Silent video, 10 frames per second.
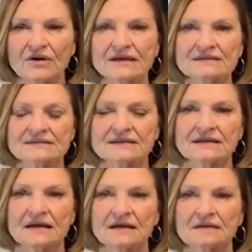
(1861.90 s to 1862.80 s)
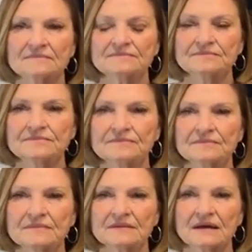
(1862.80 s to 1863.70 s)
or is it
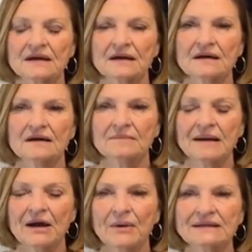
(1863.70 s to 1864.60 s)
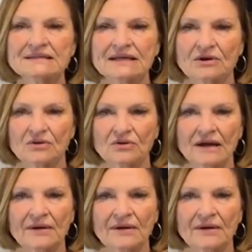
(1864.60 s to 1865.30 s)
bioidentical?